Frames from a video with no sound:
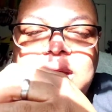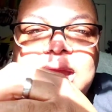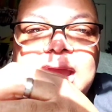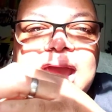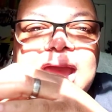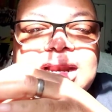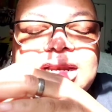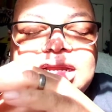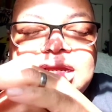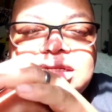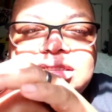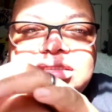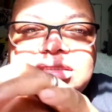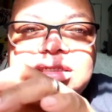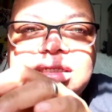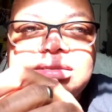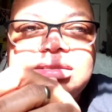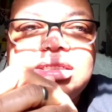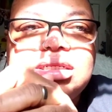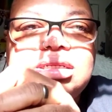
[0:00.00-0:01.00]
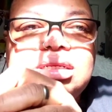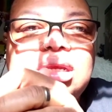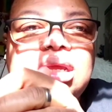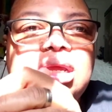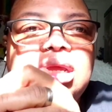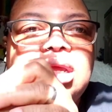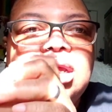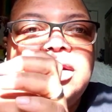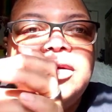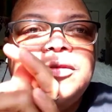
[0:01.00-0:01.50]
I did something
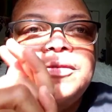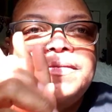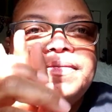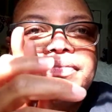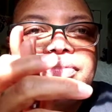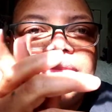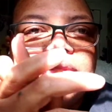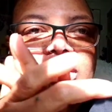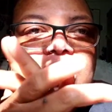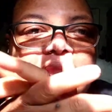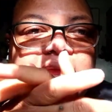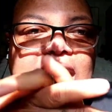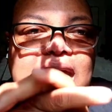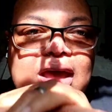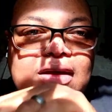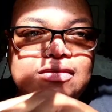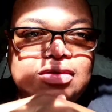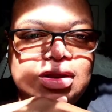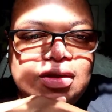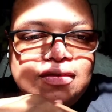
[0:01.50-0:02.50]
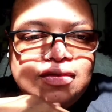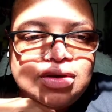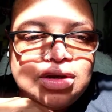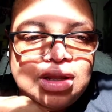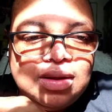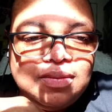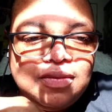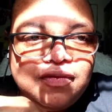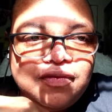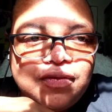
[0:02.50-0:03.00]
that I've never
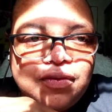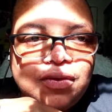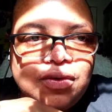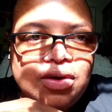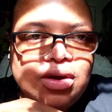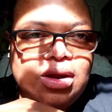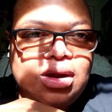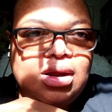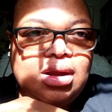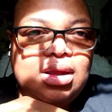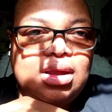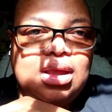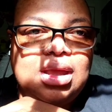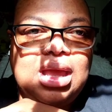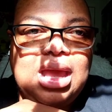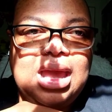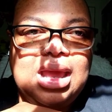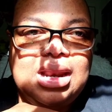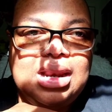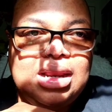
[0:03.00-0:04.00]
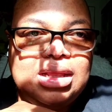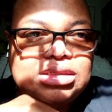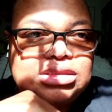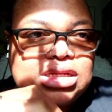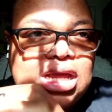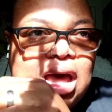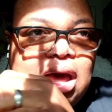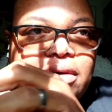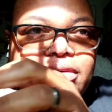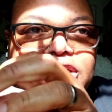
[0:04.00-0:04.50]
done before, and it's
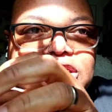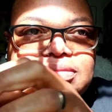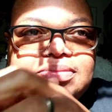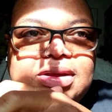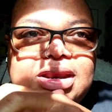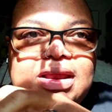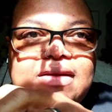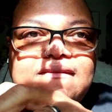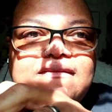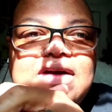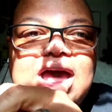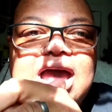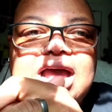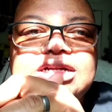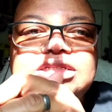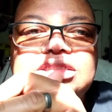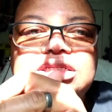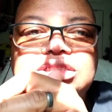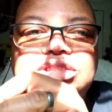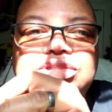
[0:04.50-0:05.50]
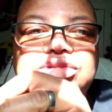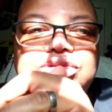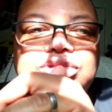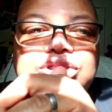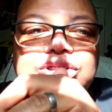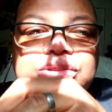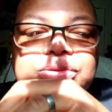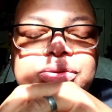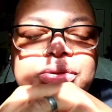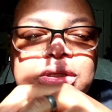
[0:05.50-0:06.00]
always been advised that you
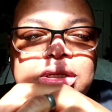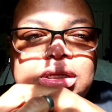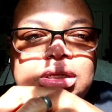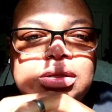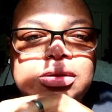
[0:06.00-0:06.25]
do.